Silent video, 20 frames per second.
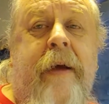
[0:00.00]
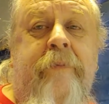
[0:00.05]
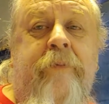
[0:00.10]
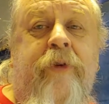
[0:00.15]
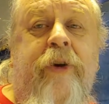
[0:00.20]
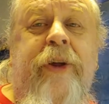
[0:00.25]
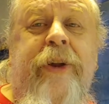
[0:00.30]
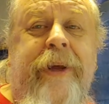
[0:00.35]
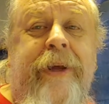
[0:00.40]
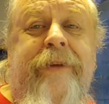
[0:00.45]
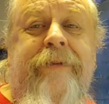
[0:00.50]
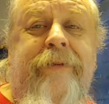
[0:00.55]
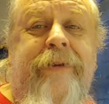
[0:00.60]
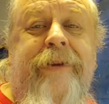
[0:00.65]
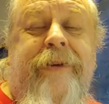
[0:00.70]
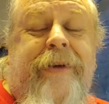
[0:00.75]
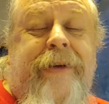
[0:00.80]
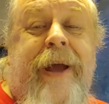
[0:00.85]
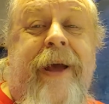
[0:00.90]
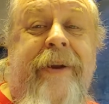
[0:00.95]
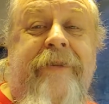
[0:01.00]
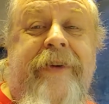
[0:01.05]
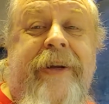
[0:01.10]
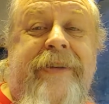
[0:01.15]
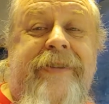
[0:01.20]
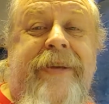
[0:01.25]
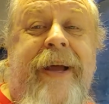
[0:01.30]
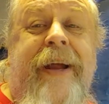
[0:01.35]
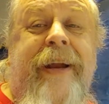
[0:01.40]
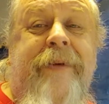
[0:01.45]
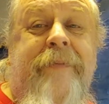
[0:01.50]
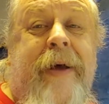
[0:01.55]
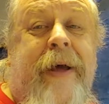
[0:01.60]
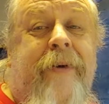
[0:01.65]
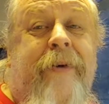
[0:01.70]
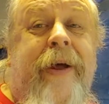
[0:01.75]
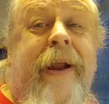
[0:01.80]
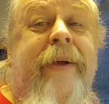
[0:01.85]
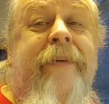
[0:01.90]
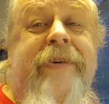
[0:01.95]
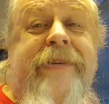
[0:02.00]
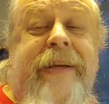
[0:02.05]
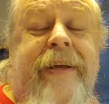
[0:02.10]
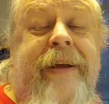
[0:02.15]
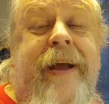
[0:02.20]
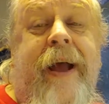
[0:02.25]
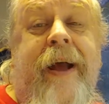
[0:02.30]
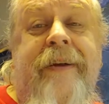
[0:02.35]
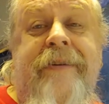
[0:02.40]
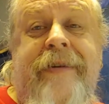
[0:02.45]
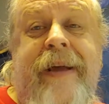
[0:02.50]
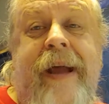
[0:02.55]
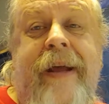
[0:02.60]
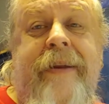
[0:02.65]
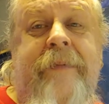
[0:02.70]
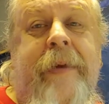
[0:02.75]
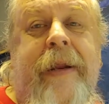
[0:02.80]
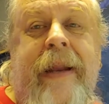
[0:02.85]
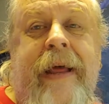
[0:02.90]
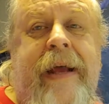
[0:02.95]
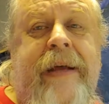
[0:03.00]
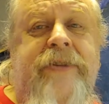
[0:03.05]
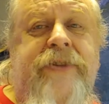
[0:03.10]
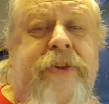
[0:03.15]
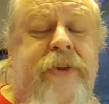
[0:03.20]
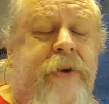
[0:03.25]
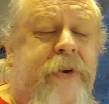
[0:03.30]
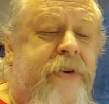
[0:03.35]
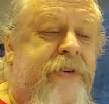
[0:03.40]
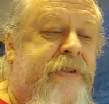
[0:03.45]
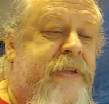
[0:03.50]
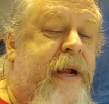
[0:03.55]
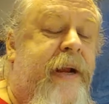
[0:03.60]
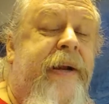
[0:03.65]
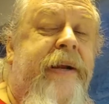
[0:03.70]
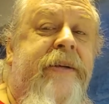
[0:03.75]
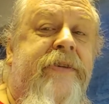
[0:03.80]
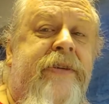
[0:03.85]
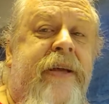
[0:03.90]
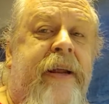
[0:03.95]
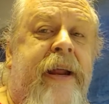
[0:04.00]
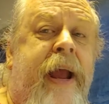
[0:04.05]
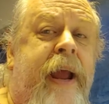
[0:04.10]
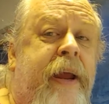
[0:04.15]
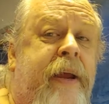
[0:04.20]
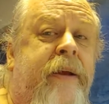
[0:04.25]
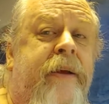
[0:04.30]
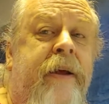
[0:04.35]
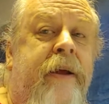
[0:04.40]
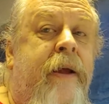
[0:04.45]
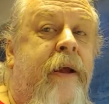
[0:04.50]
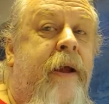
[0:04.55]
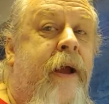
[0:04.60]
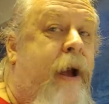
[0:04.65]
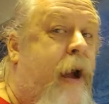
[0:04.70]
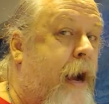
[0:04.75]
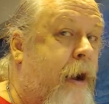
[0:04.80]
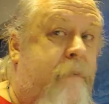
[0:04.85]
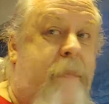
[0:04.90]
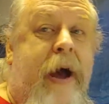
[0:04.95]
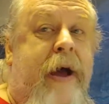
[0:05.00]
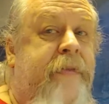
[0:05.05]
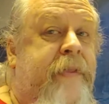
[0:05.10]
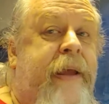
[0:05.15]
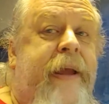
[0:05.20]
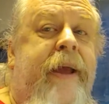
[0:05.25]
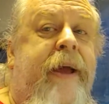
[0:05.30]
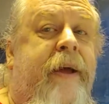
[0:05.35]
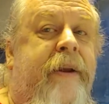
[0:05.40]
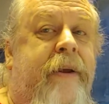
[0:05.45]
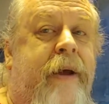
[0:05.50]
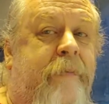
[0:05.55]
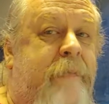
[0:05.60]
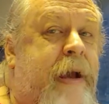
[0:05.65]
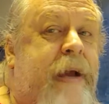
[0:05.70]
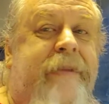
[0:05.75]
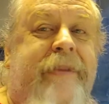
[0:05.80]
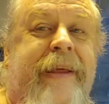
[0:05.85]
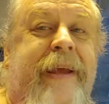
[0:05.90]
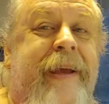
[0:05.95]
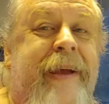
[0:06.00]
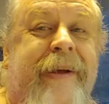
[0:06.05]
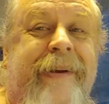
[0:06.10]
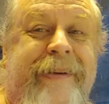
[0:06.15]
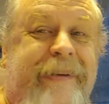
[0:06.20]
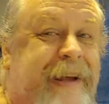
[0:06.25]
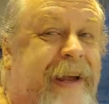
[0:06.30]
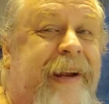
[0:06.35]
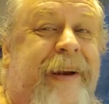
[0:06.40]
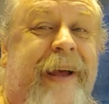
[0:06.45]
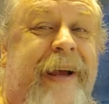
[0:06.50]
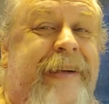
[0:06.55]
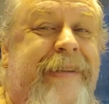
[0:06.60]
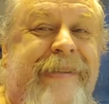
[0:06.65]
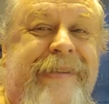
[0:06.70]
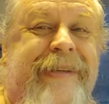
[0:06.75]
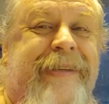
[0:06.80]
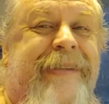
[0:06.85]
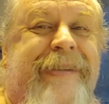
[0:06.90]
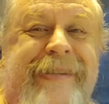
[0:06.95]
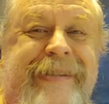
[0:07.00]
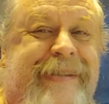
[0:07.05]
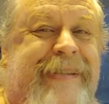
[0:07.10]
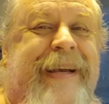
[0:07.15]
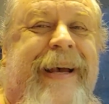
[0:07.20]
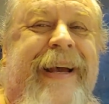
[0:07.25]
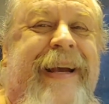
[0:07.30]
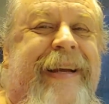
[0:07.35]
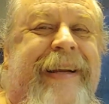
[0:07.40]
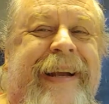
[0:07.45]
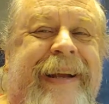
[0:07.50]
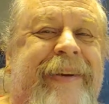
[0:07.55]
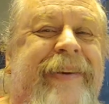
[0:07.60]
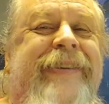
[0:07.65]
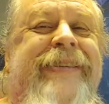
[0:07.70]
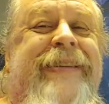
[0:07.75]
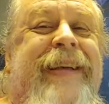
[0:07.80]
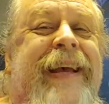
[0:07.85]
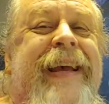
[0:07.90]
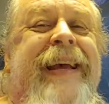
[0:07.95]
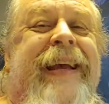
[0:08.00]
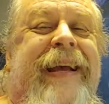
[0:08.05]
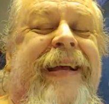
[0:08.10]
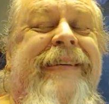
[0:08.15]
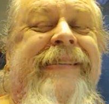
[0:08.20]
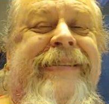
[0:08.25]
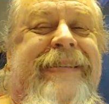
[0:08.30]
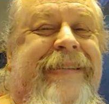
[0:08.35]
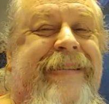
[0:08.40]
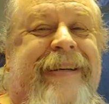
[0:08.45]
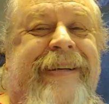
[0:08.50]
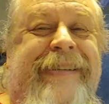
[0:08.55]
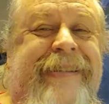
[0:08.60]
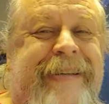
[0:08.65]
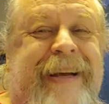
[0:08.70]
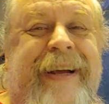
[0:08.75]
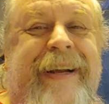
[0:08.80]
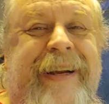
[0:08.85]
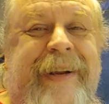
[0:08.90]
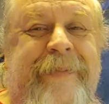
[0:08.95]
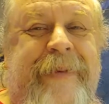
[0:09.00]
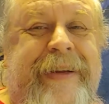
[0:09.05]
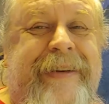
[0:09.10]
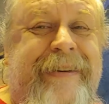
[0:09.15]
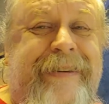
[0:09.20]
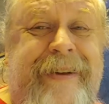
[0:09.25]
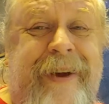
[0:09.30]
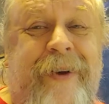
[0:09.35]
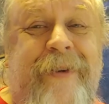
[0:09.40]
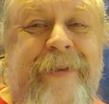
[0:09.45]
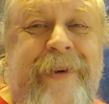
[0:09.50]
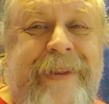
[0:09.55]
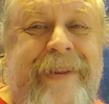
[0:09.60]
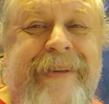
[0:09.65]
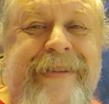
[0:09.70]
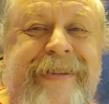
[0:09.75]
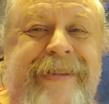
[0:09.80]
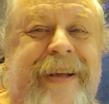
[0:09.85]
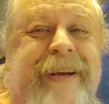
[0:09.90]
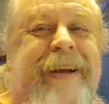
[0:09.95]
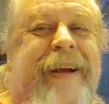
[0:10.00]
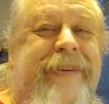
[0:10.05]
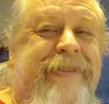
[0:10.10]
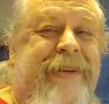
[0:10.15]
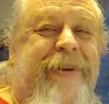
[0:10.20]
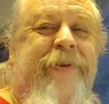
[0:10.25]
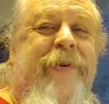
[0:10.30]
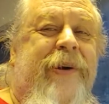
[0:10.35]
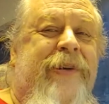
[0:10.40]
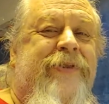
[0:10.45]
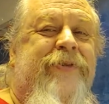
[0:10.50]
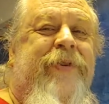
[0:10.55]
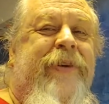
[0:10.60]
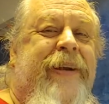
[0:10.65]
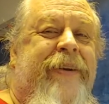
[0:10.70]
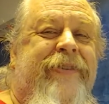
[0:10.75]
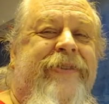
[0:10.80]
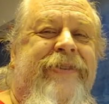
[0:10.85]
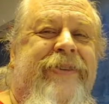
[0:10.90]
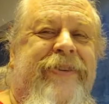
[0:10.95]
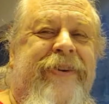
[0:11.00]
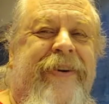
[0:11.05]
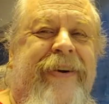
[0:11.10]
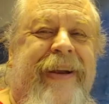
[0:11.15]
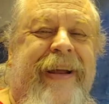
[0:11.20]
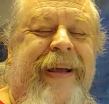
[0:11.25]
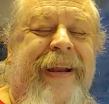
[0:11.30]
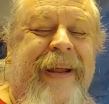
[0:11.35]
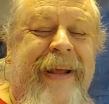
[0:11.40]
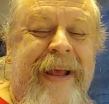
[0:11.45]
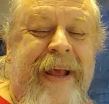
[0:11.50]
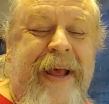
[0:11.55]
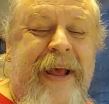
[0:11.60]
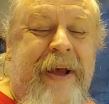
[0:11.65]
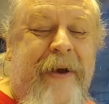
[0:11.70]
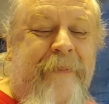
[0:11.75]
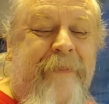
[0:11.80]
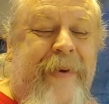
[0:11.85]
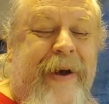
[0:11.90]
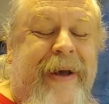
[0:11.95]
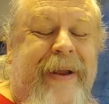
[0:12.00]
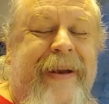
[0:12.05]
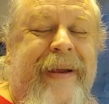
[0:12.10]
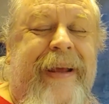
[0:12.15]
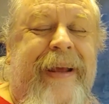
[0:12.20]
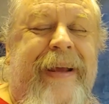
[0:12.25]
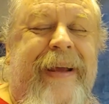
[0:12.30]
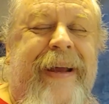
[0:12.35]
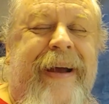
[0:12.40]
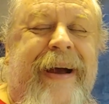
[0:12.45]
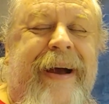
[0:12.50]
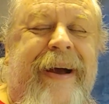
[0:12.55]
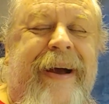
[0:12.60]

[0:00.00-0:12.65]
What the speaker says: really kind of excited about it. Well, anyways, he contacted me last Thursday, and he said, "Hey, I'm on the end. I'm at the end. Daylight's in sight." He's as excited to be done with this thing as he was when he was doing it, but he